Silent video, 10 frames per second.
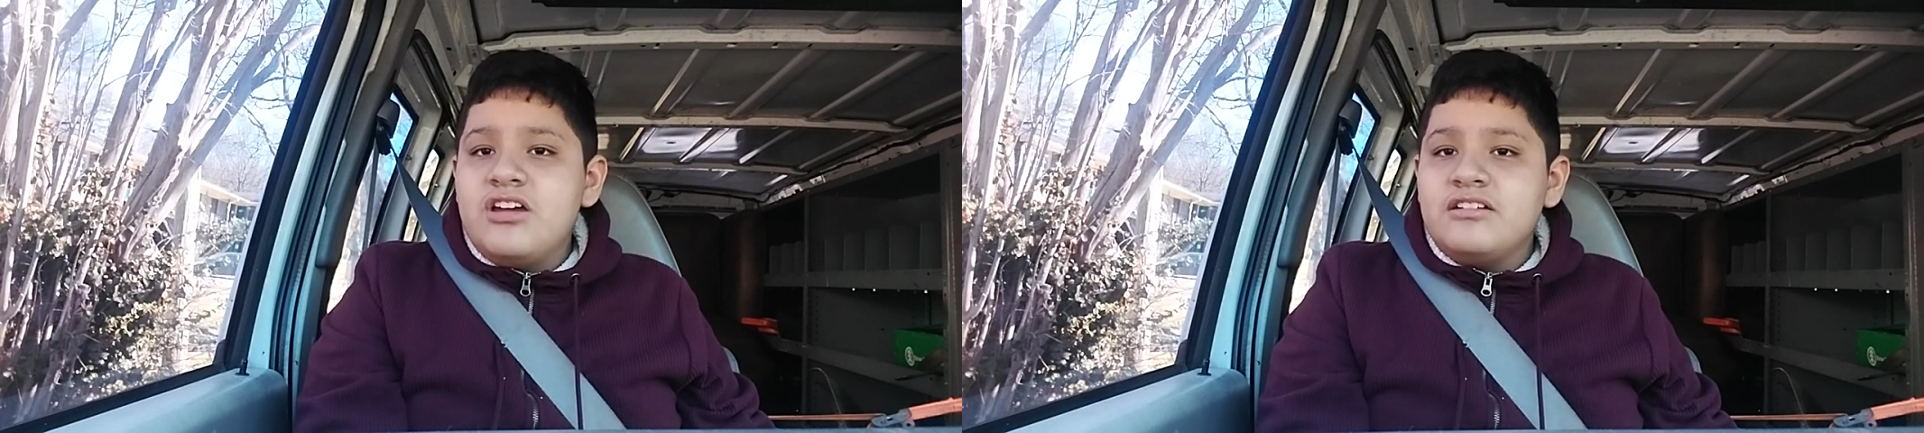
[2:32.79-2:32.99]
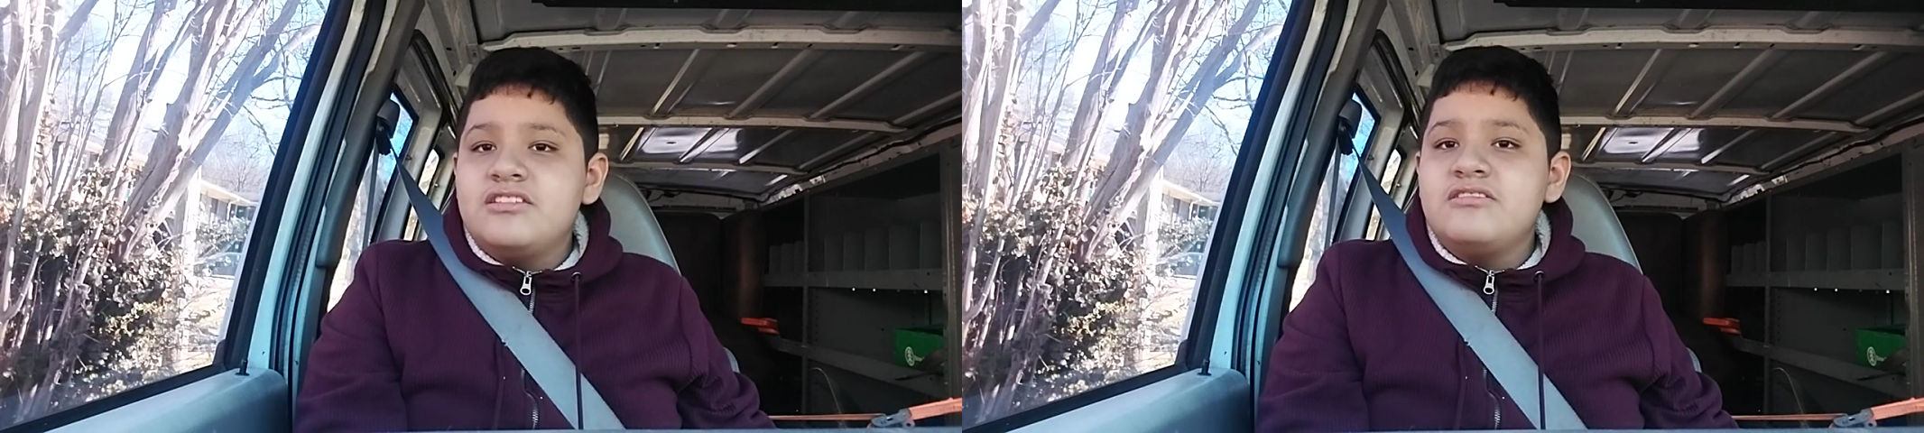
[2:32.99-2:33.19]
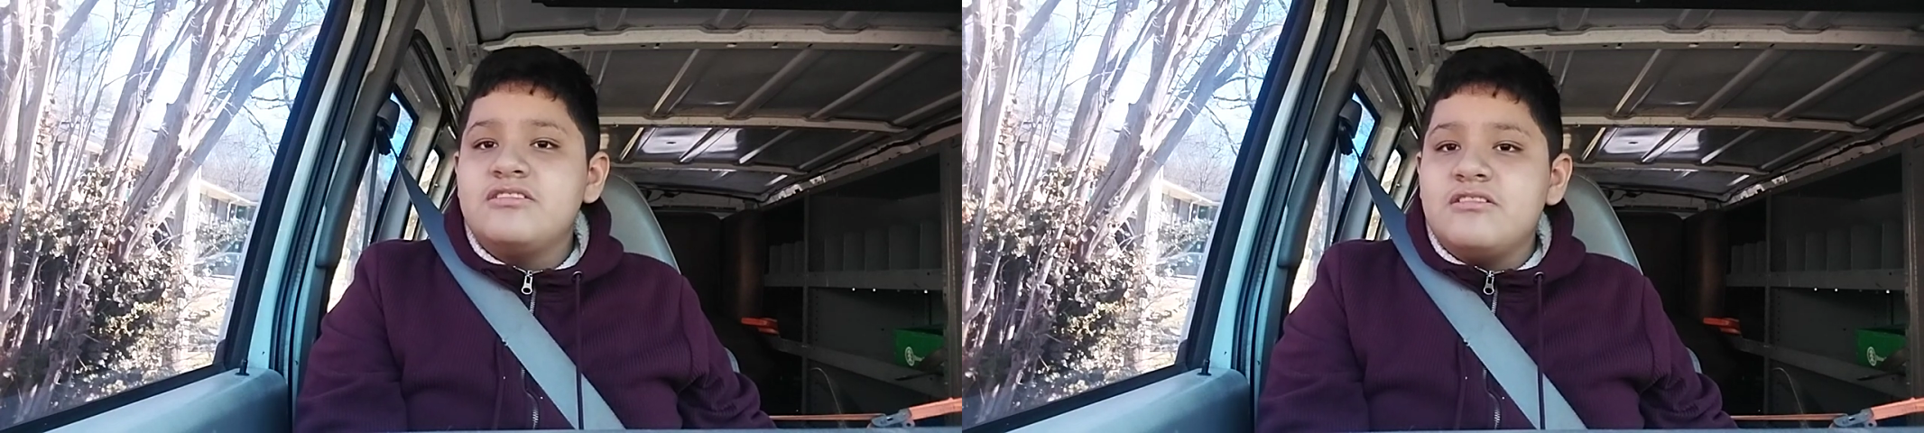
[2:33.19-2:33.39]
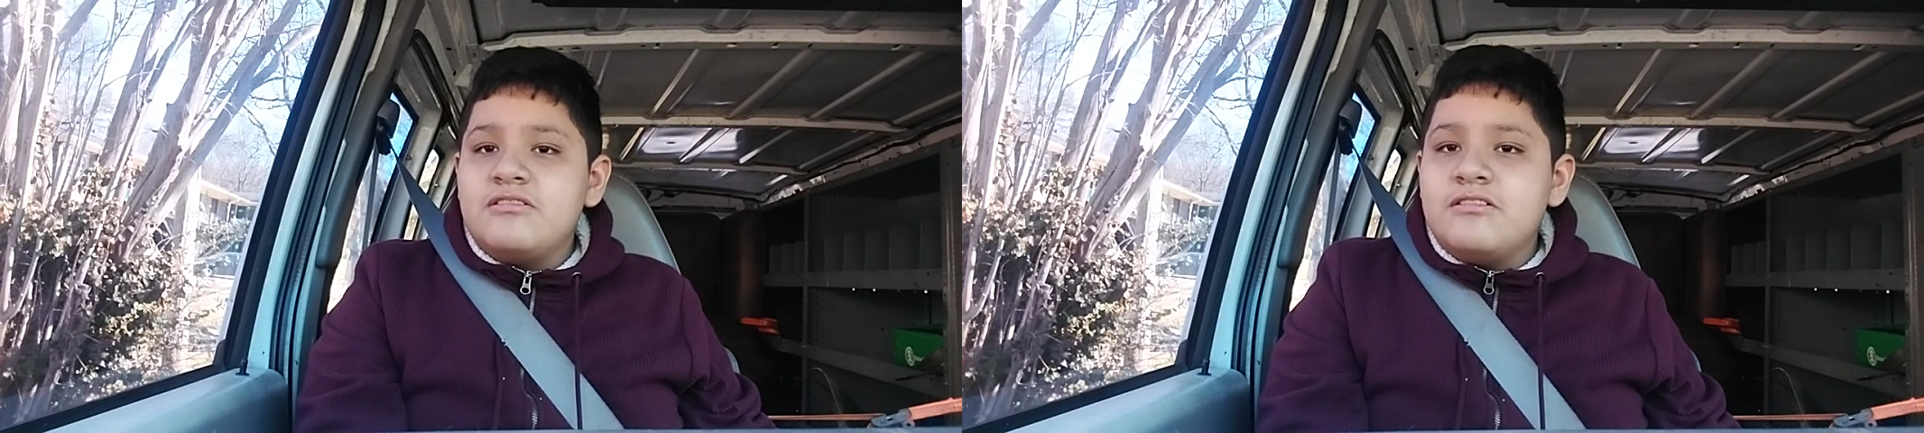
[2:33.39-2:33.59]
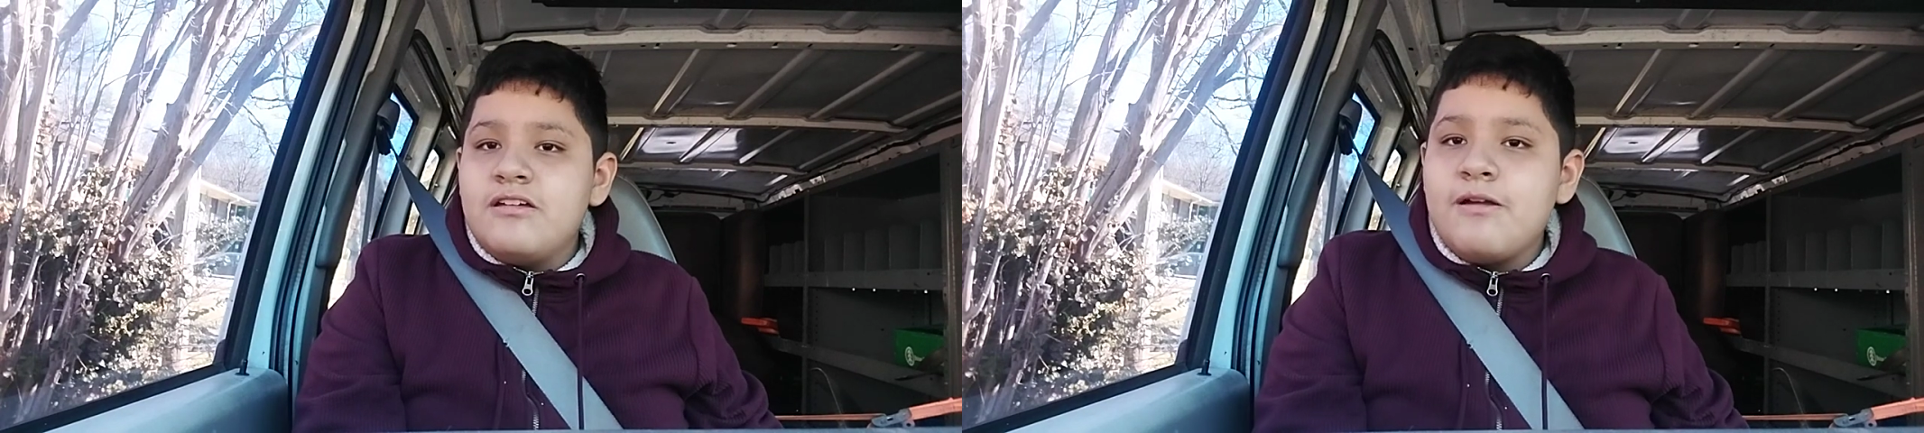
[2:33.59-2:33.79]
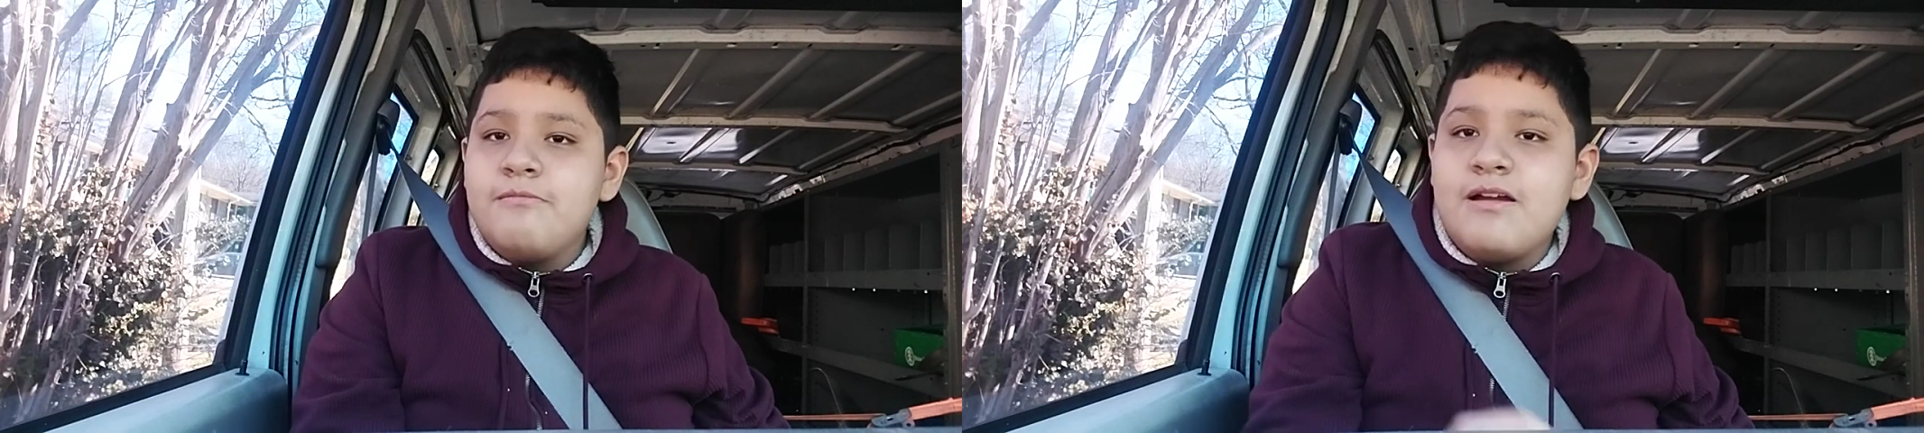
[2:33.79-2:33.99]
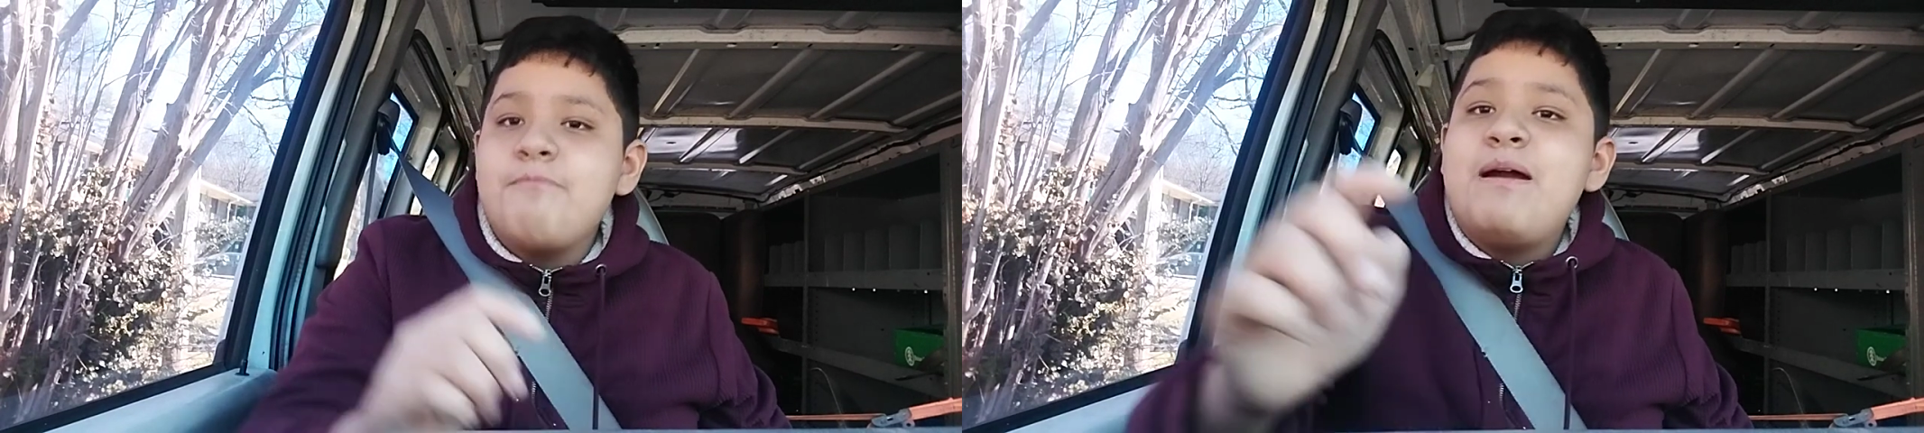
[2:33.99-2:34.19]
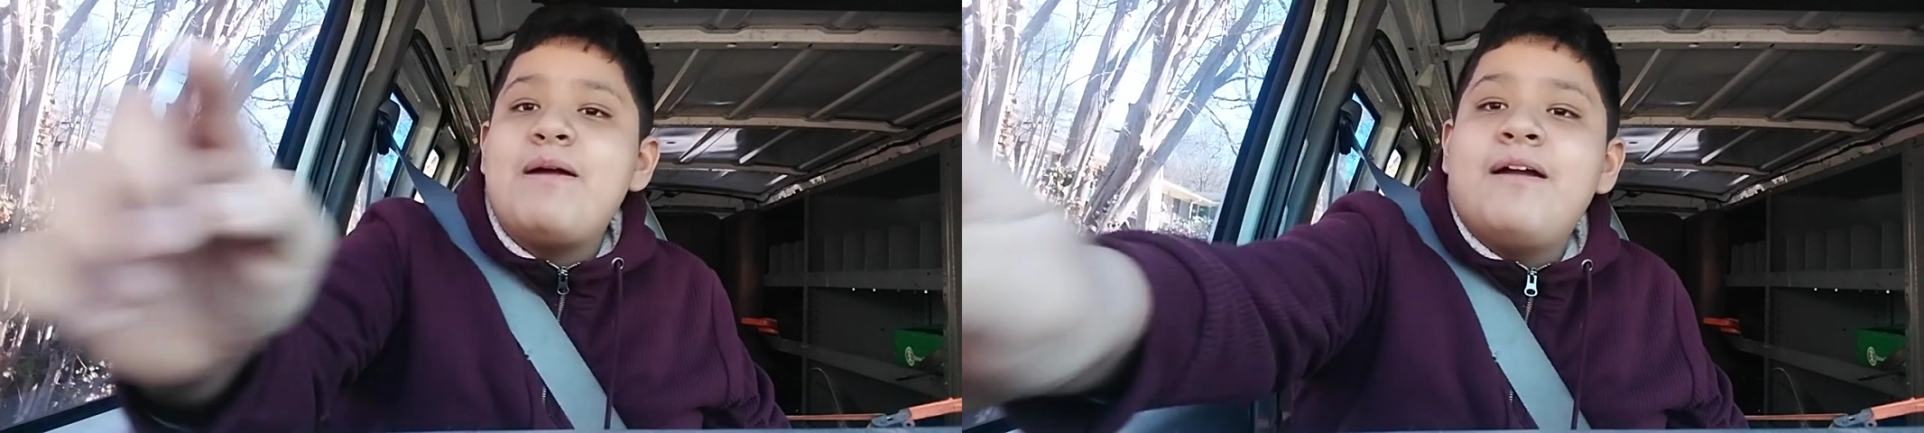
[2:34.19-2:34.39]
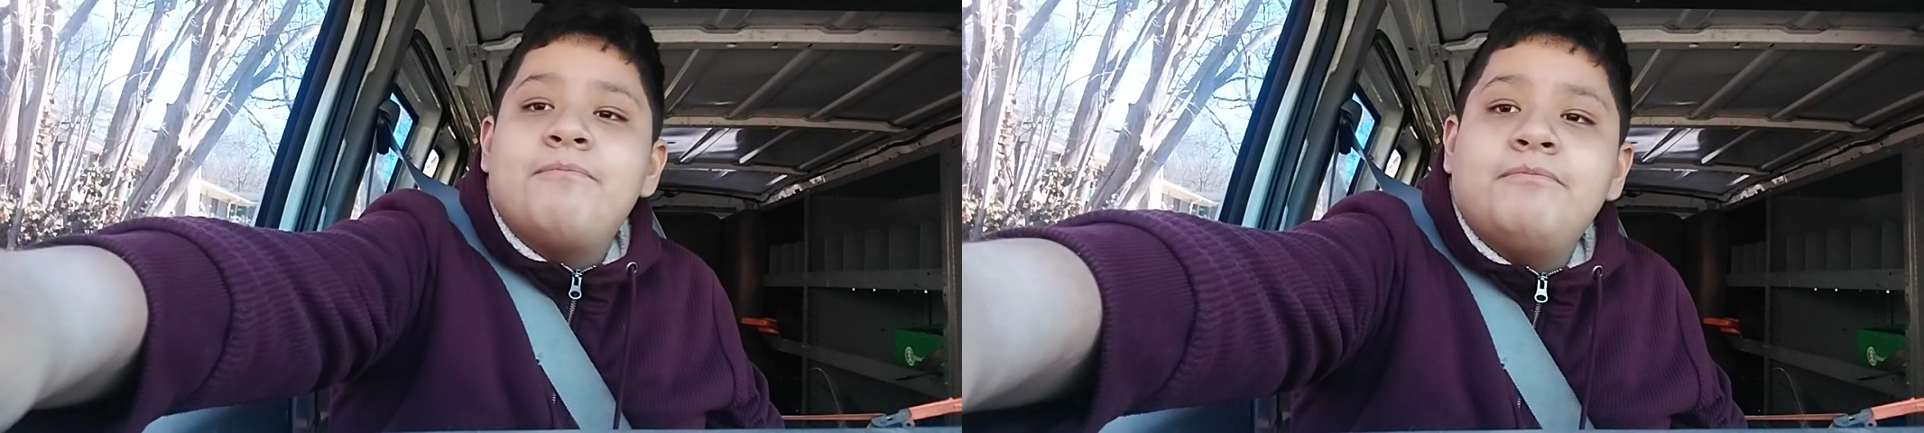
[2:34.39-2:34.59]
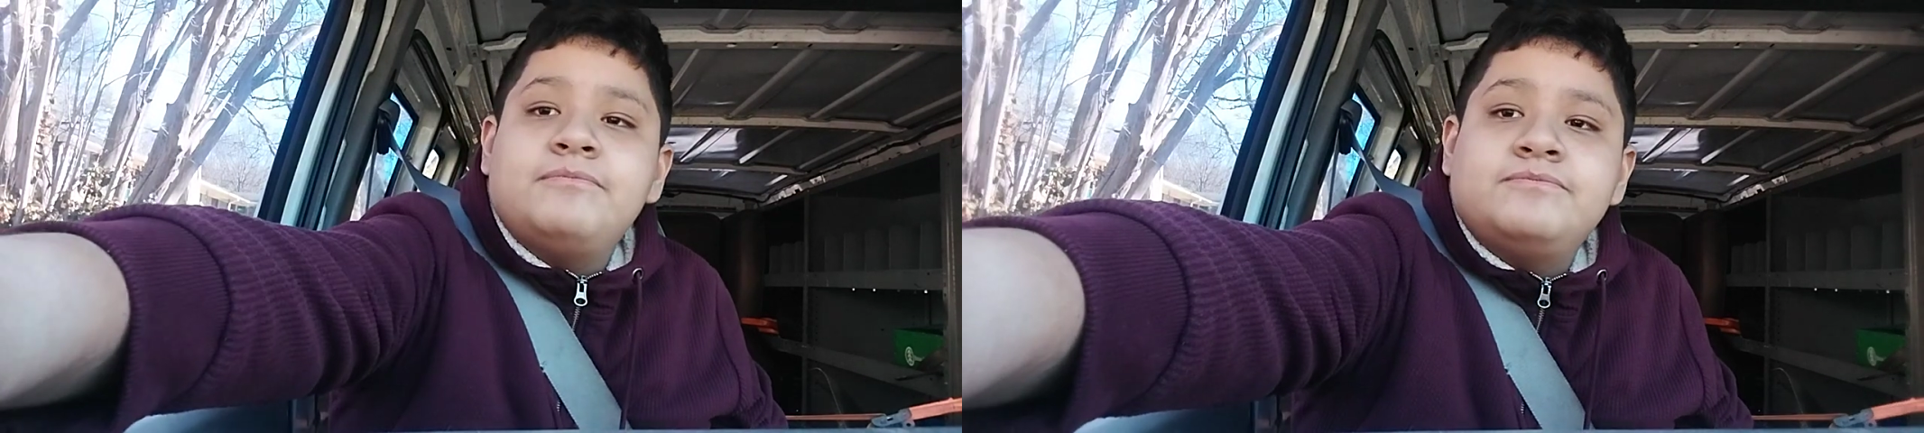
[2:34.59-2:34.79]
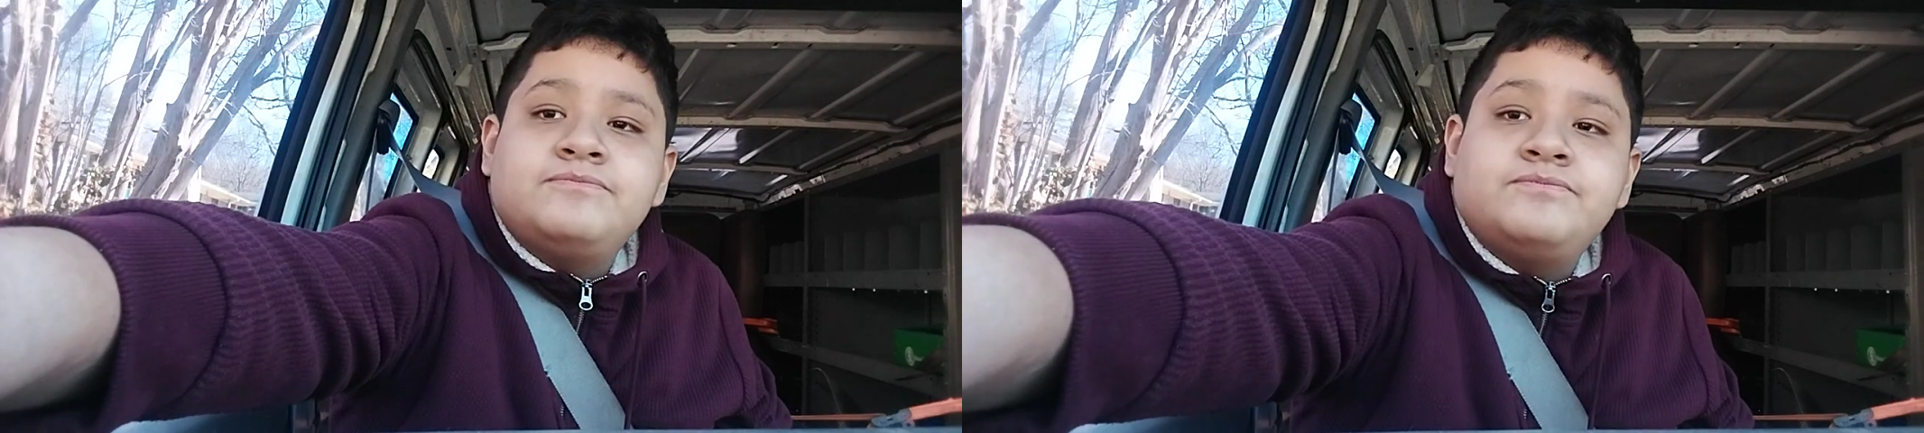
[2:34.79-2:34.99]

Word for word: Talk to you soon. Bye bye.